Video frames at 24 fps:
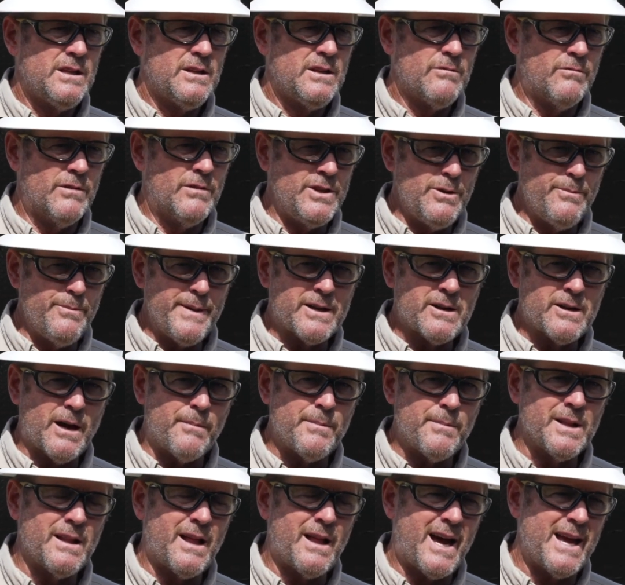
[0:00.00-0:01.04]
when you
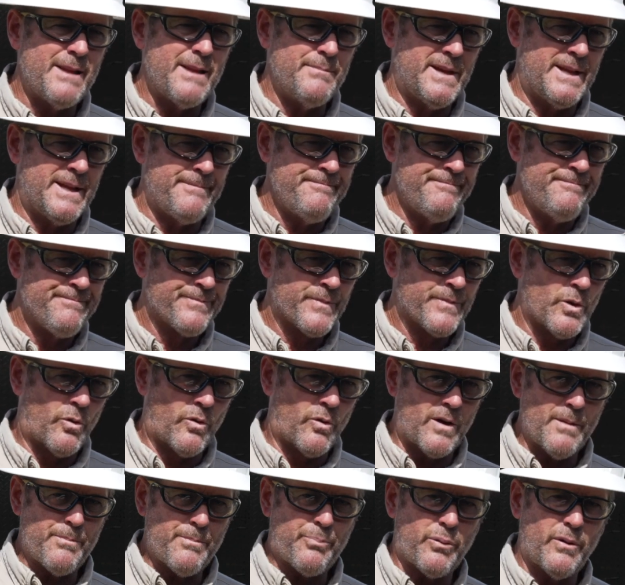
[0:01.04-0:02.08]
become a lineman
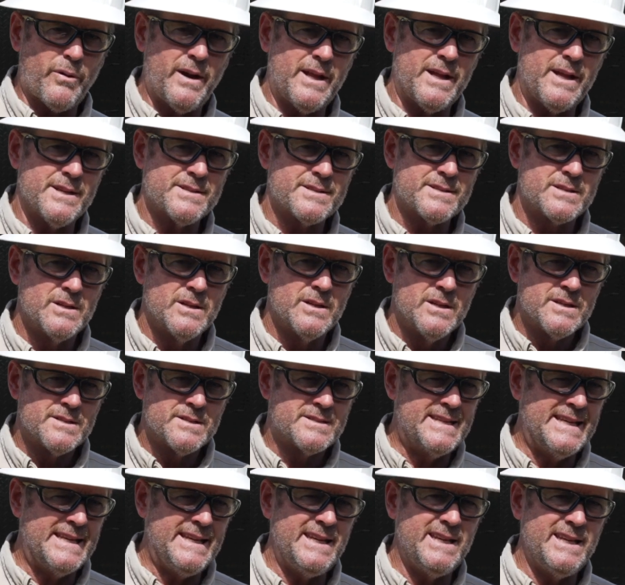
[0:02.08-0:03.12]
or an apprentice,
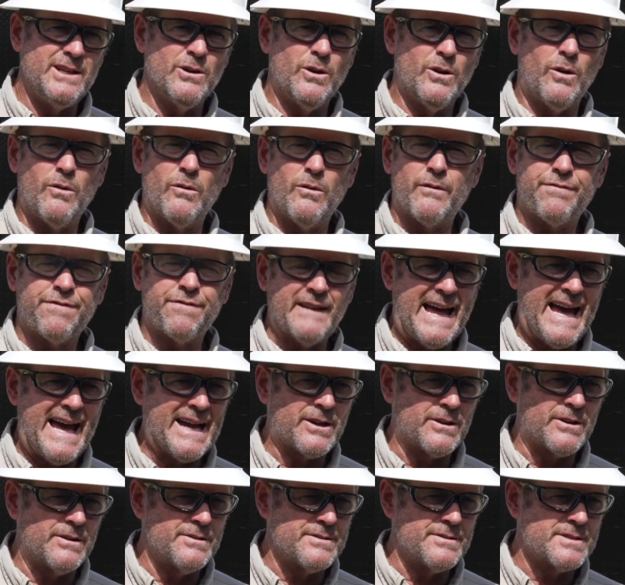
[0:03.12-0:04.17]
CEO or
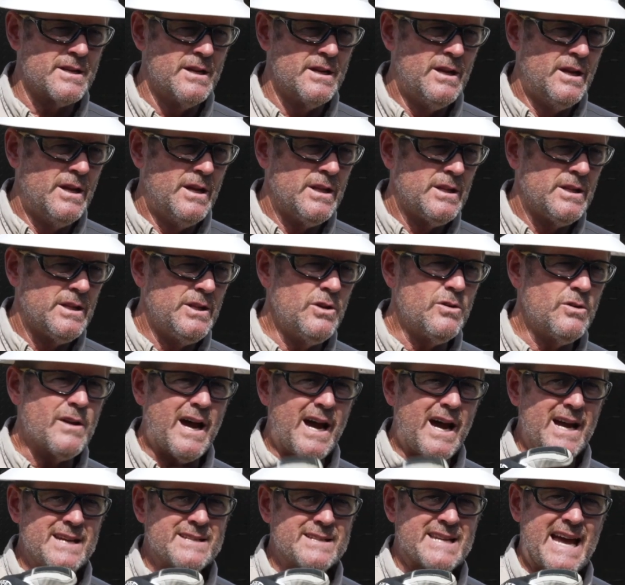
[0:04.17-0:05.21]
flaggers, you
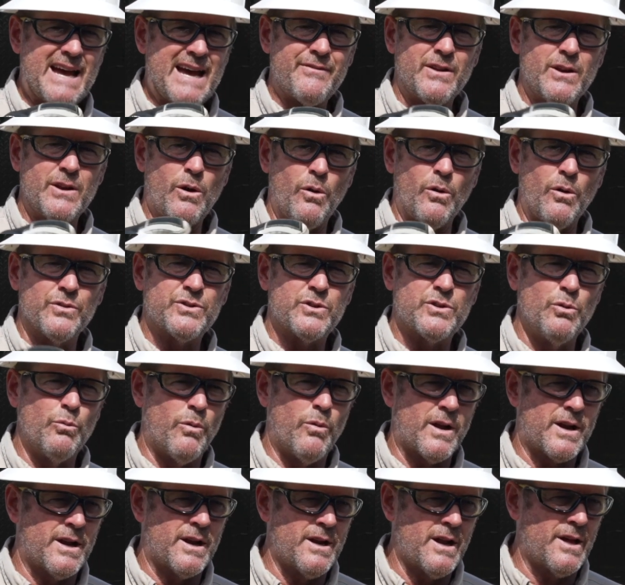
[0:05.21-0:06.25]
guys have an oath to
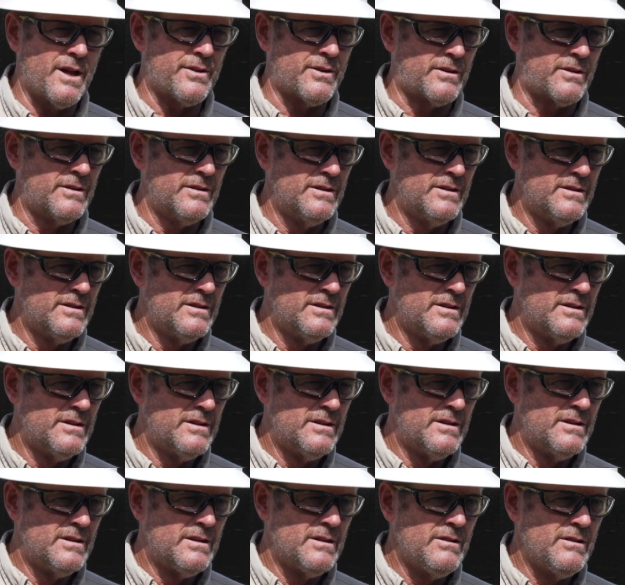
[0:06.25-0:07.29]
one another.
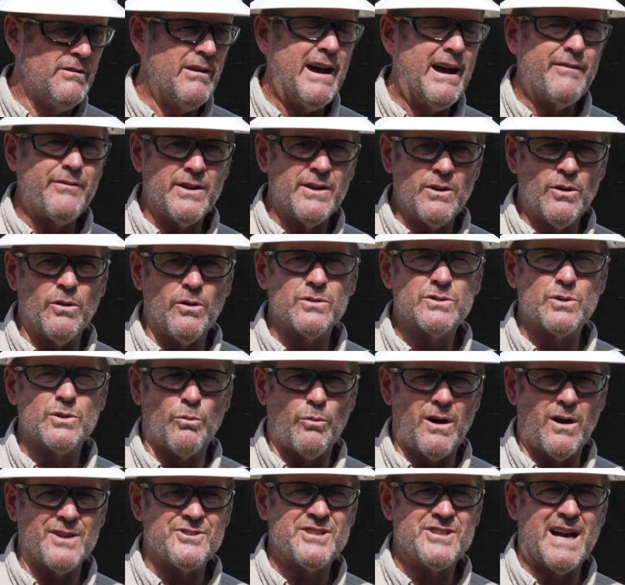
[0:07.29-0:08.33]
You have an oath to
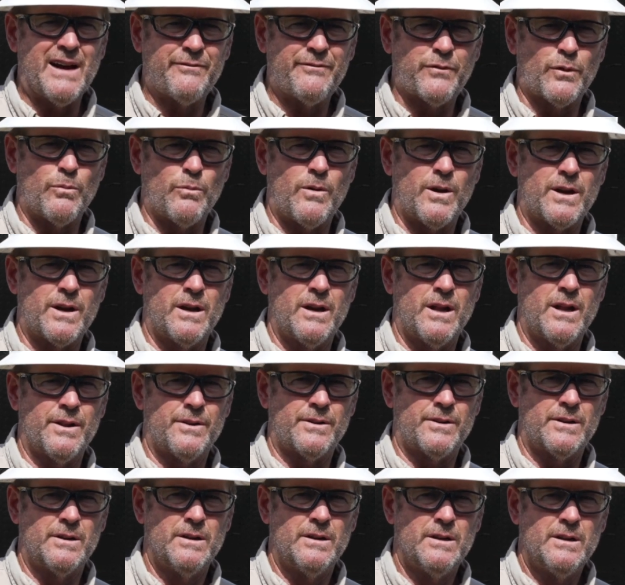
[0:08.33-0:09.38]
watch out for one
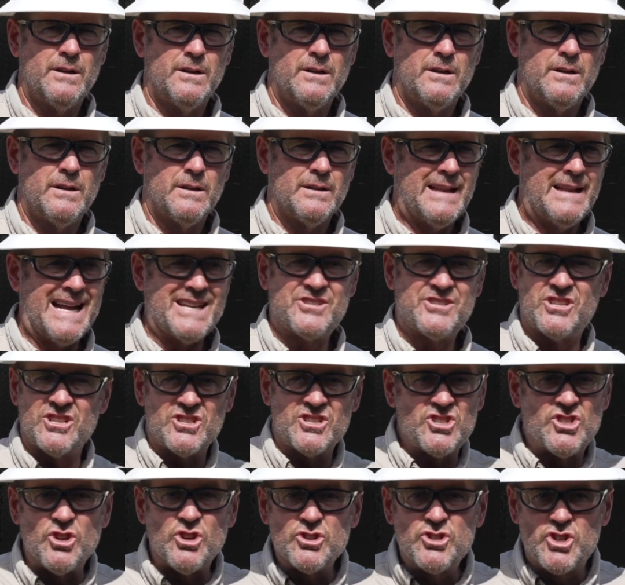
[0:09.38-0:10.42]
another. That's
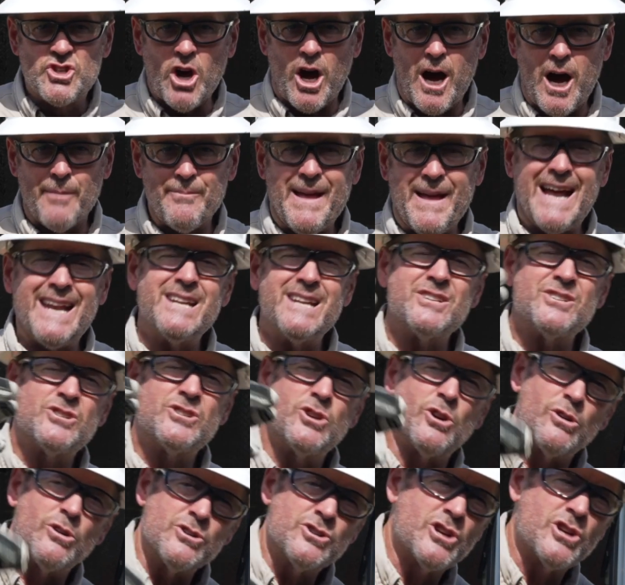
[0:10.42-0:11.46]
just your job. That is
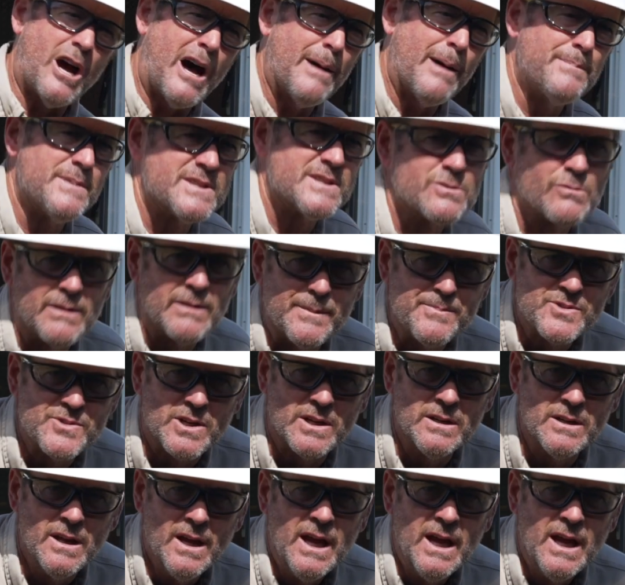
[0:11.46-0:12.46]
your job description,